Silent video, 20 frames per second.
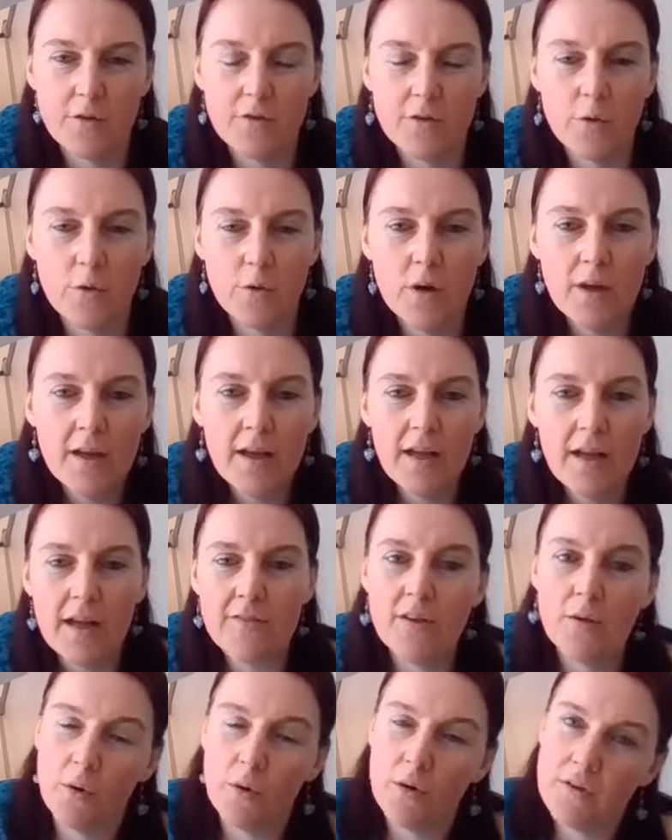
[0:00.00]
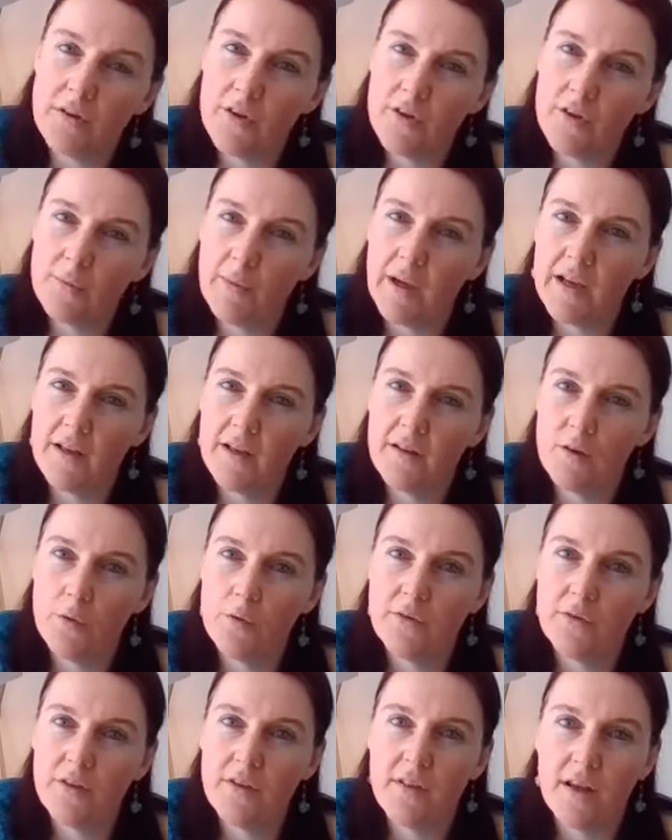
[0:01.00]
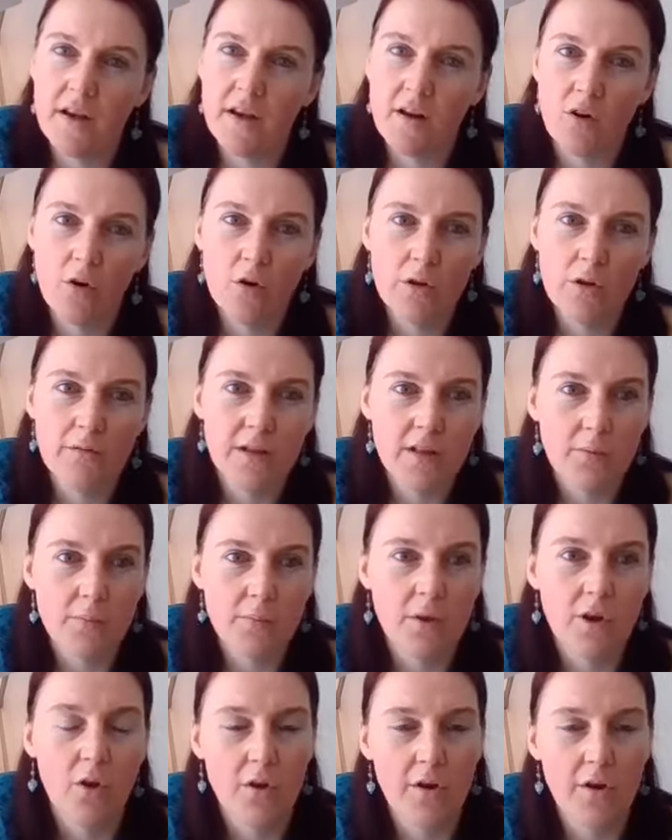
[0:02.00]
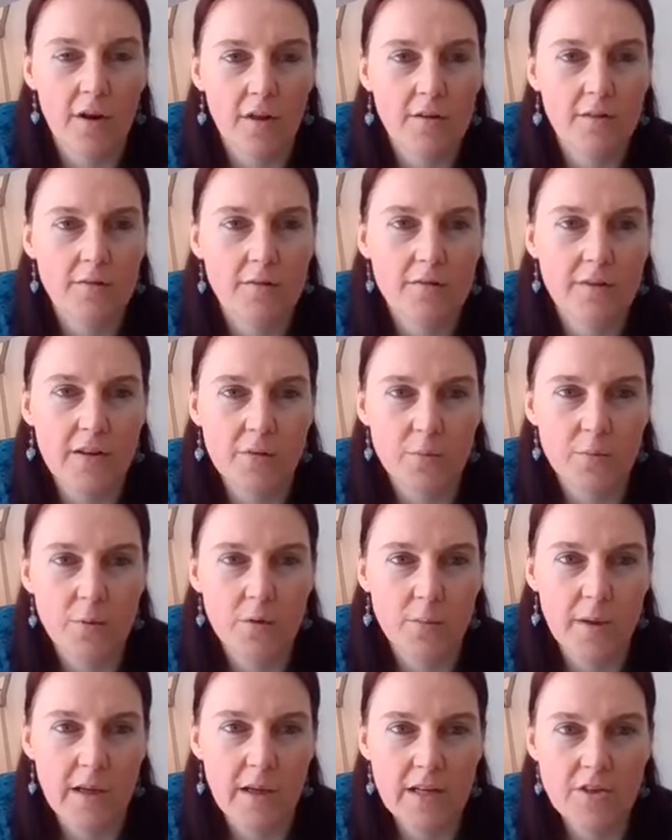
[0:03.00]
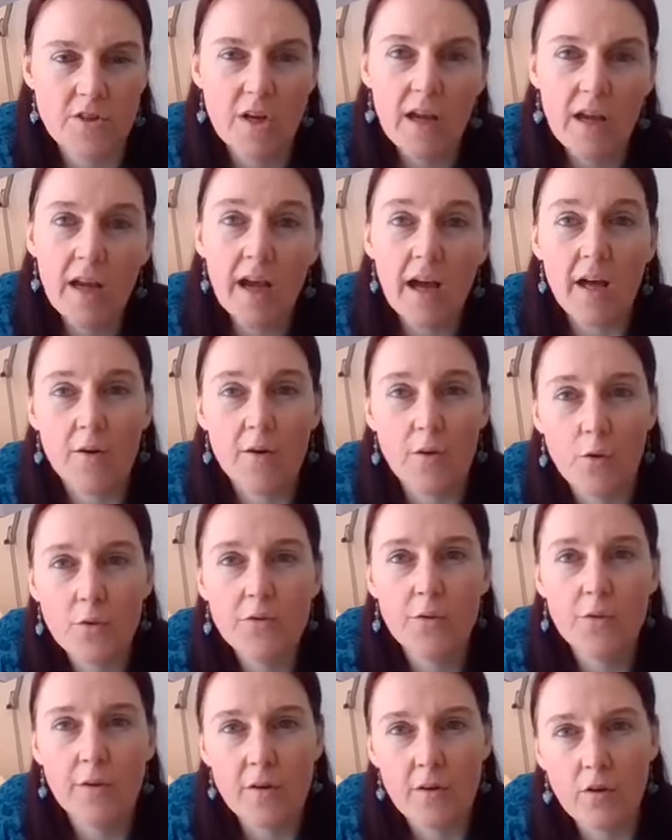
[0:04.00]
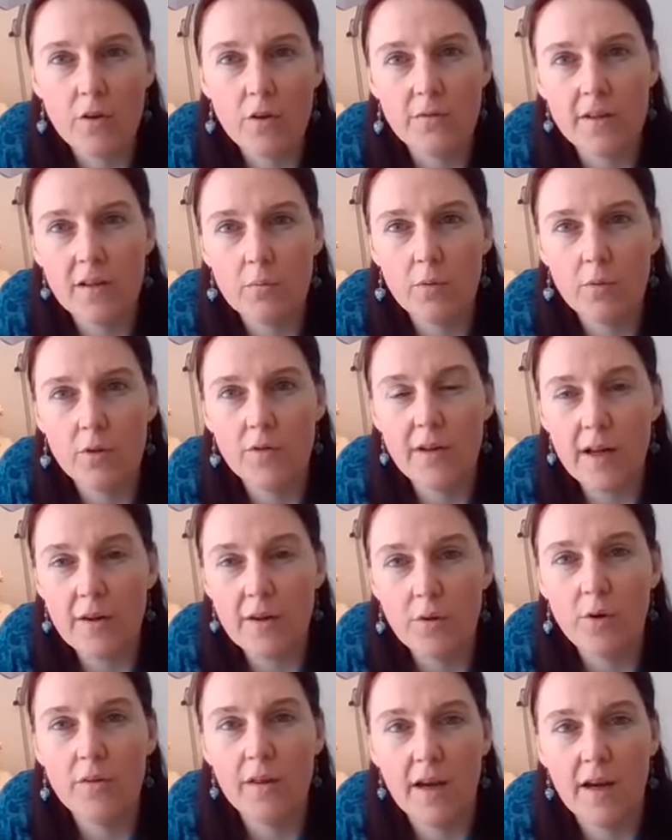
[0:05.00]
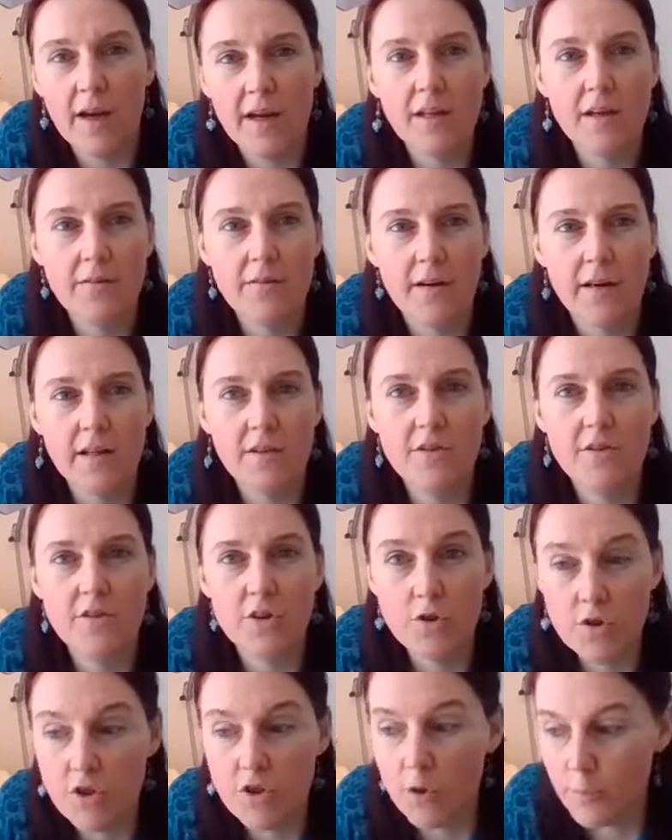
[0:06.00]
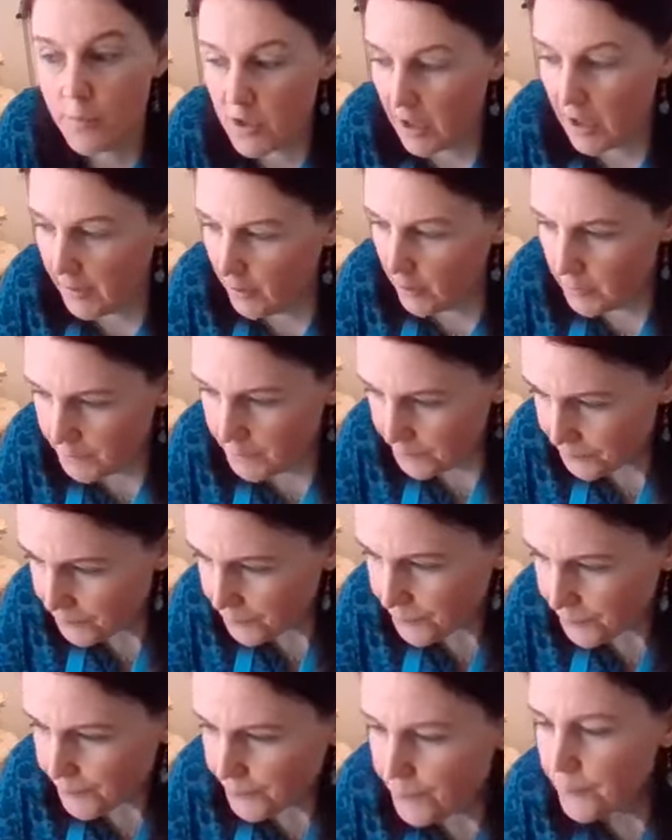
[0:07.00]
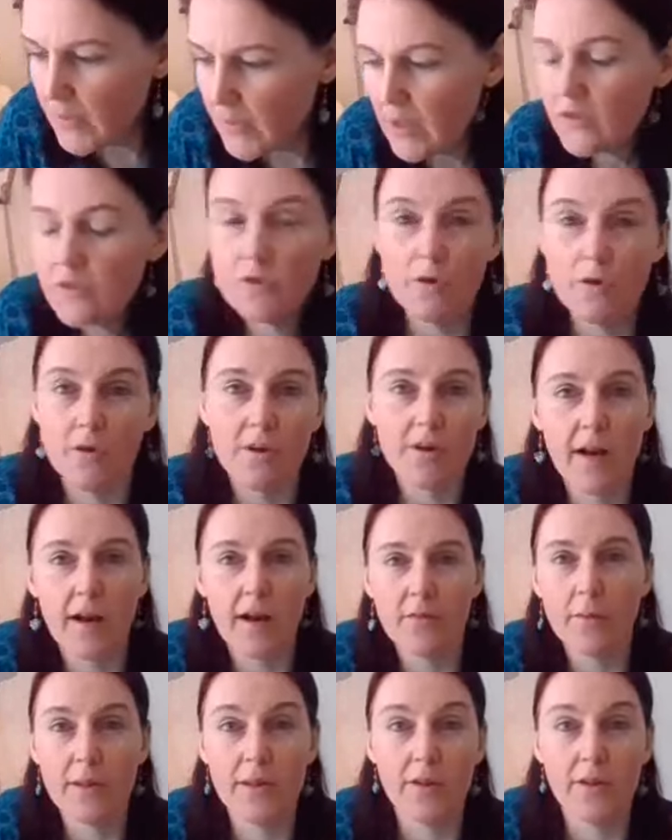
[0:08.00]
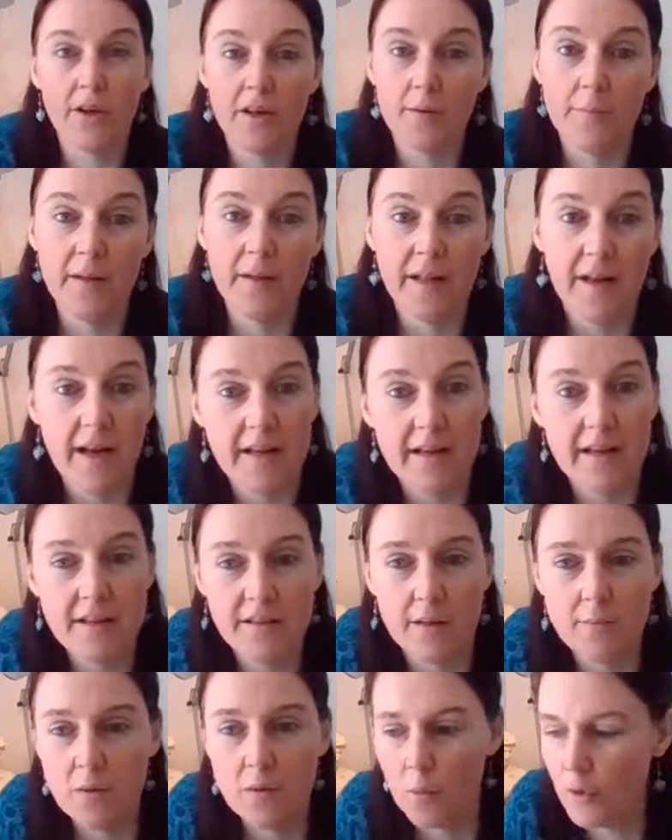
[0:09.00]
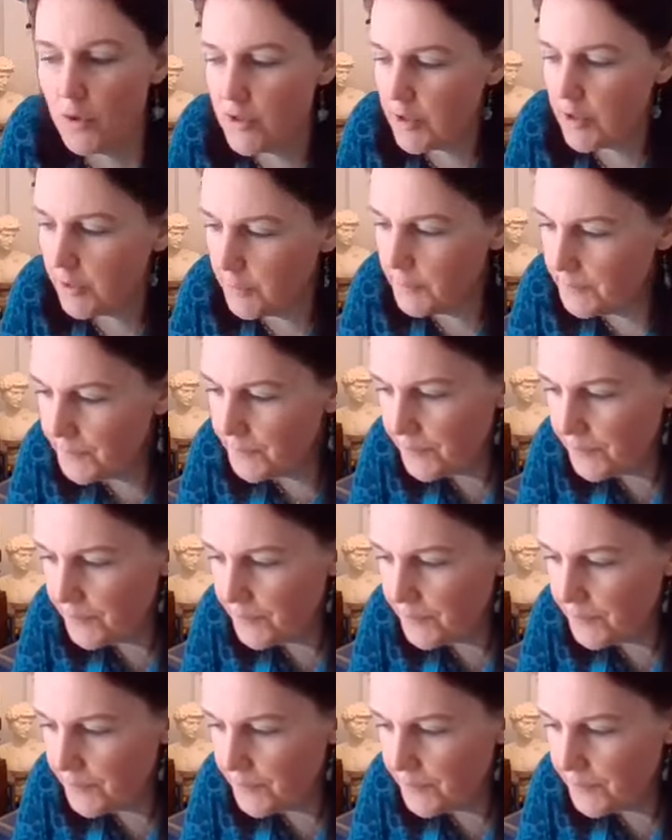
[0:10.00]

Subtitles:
So if you want to look back at those, they are all available on our Facebook page, and also they're all available now on the High Life Highland YouTube channel. So you can have a wee look at them there anytime you want to.